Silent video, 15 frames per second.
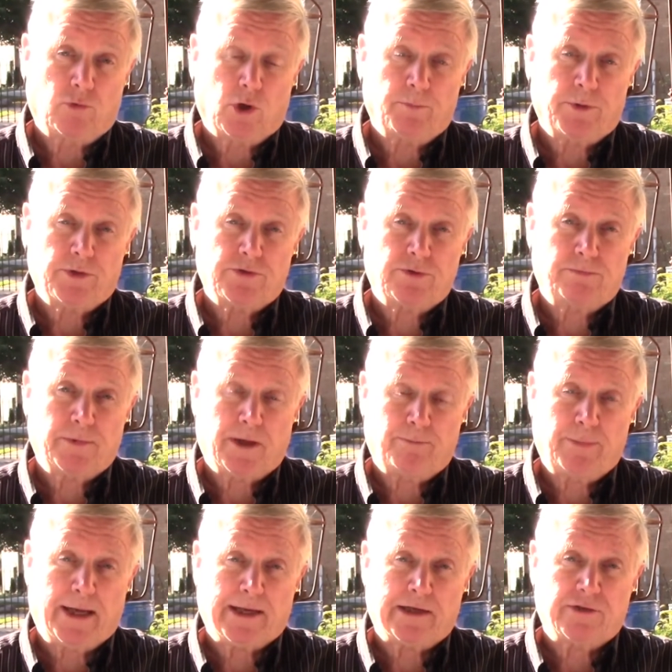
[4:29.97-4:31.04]
Romans
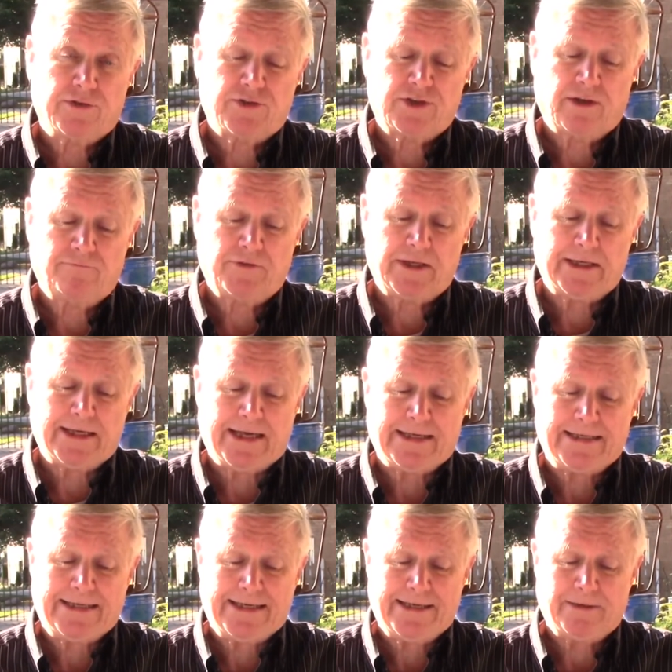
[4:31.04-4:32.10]
back in 70
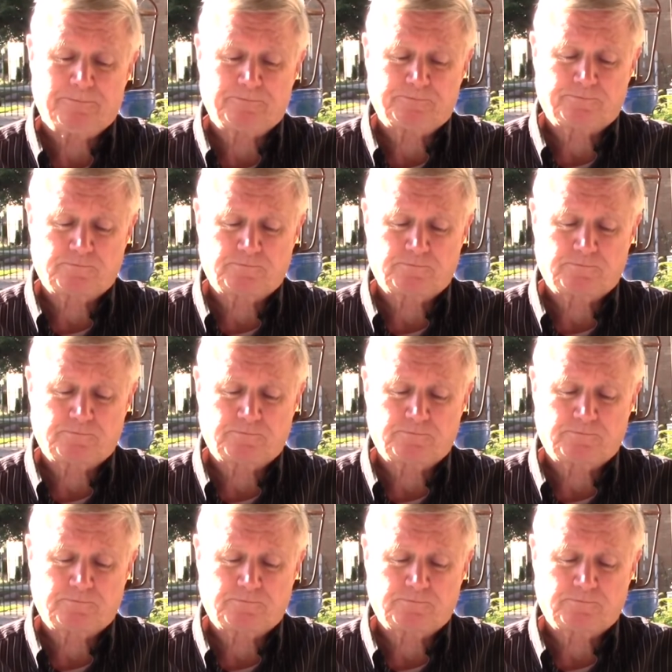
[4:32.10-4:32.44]
A.D.